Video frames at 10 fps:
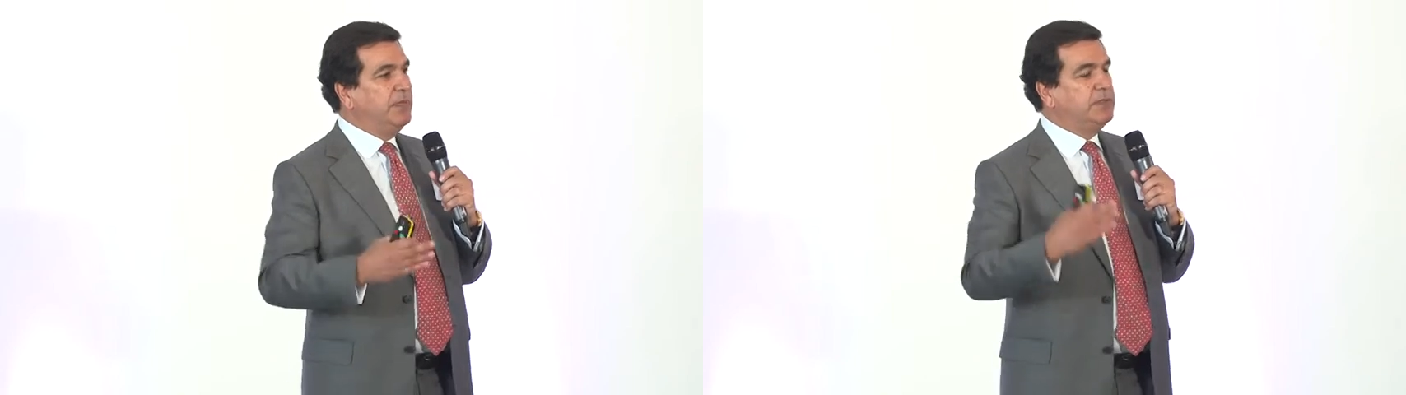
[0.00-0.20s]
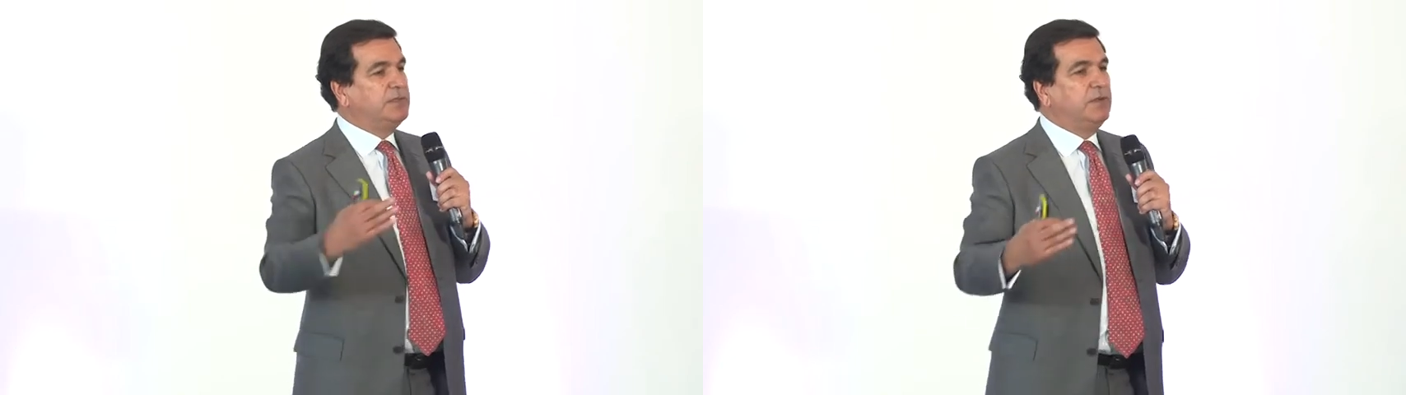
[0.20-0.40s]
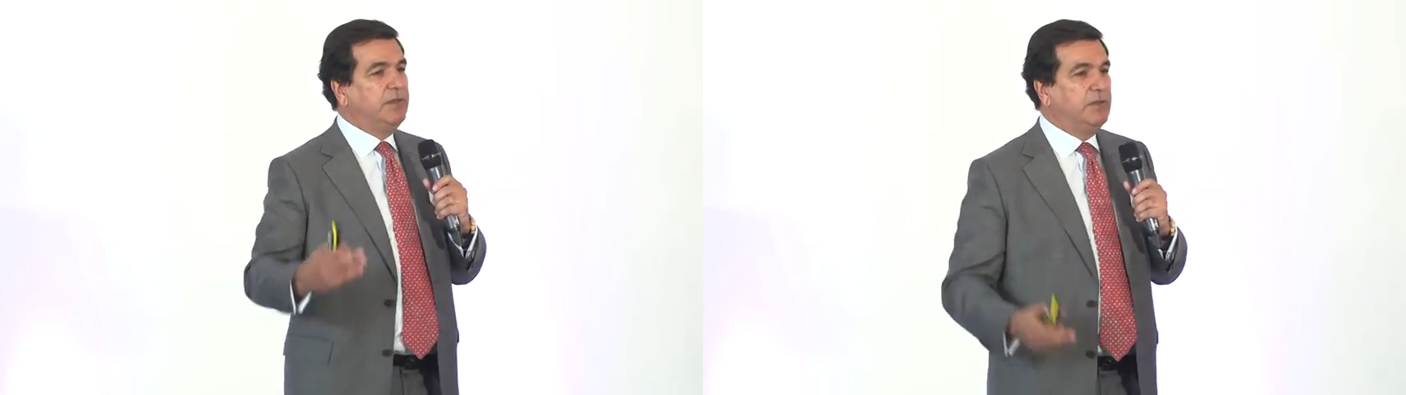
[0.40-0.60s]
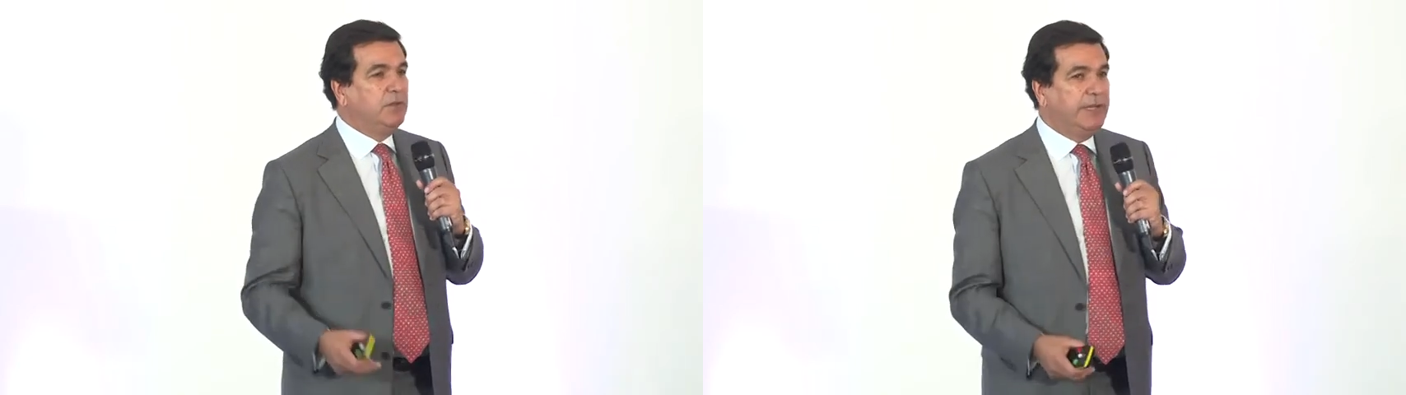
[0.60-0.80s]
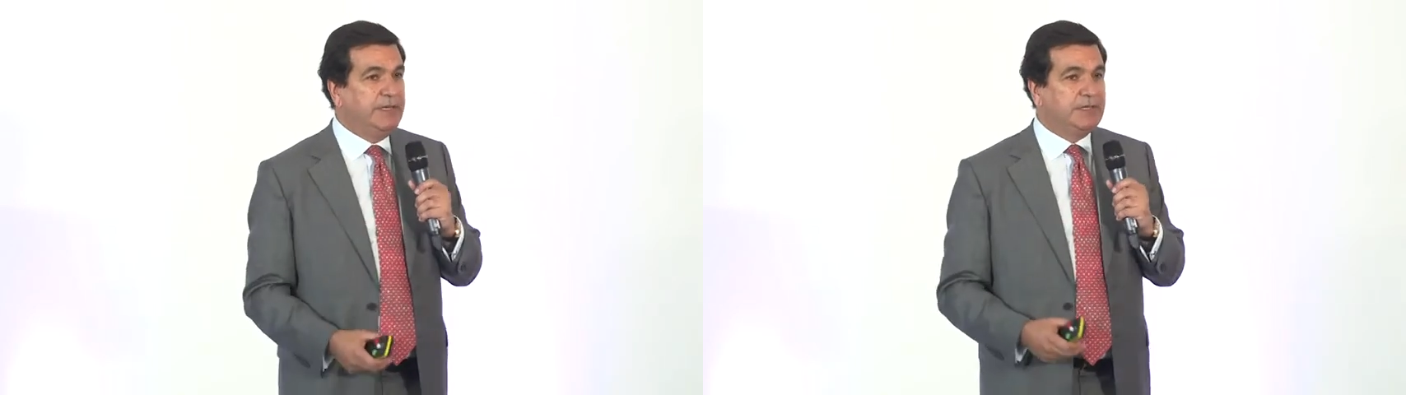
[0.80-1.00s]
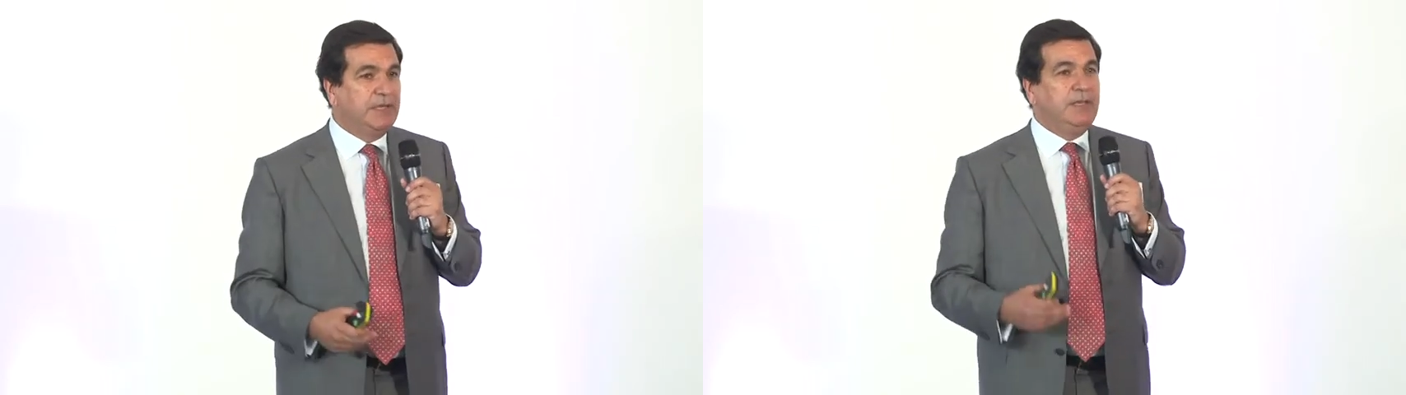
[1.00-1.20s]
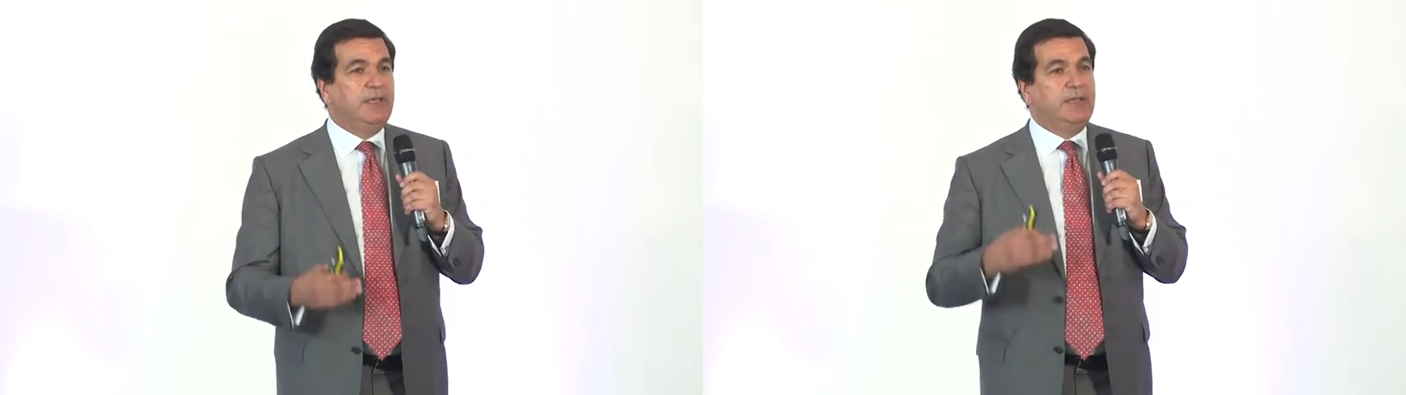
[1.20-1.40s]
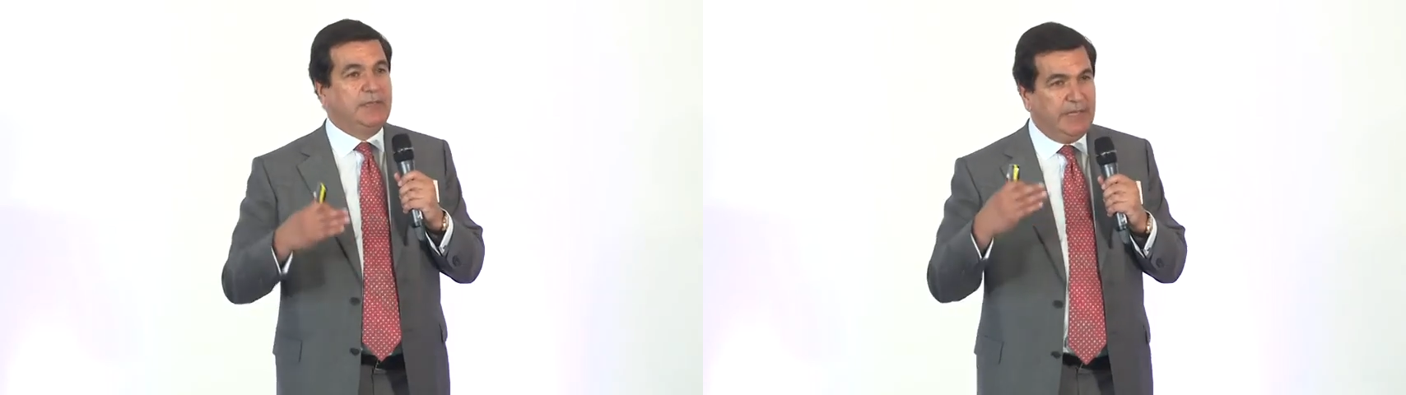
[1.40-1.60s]
but other ways,
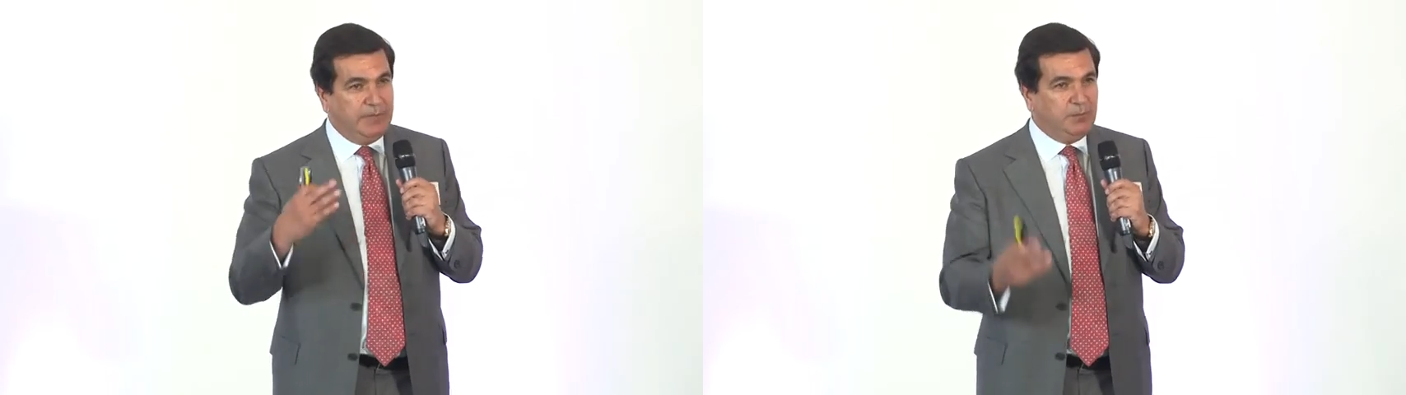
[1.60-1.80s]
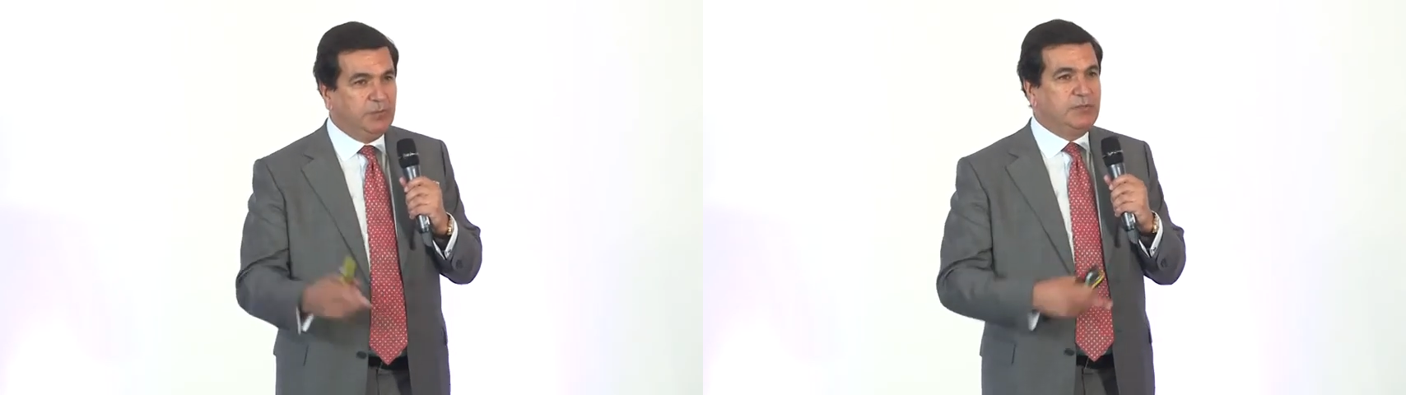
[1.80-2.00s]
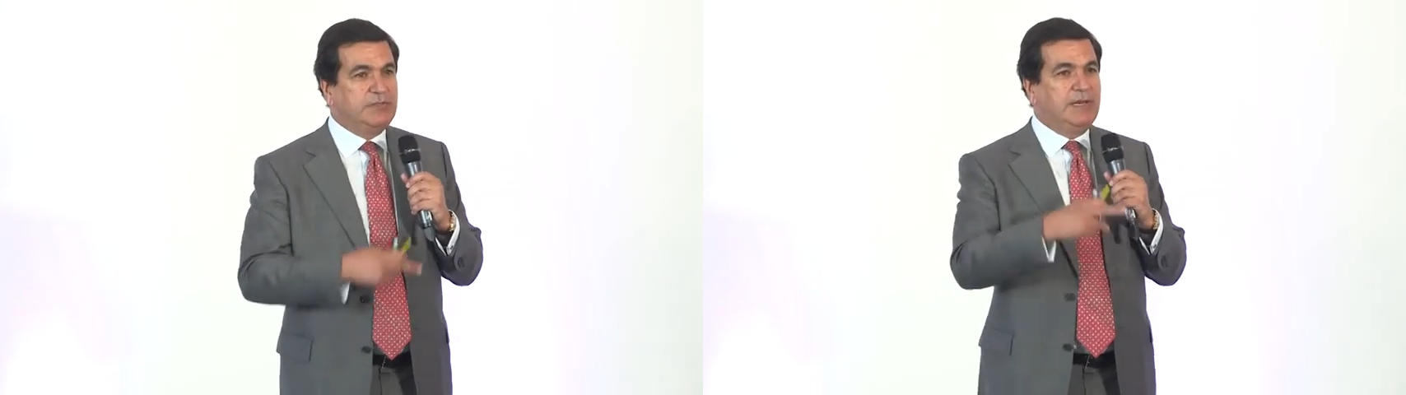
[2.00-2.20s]
and then put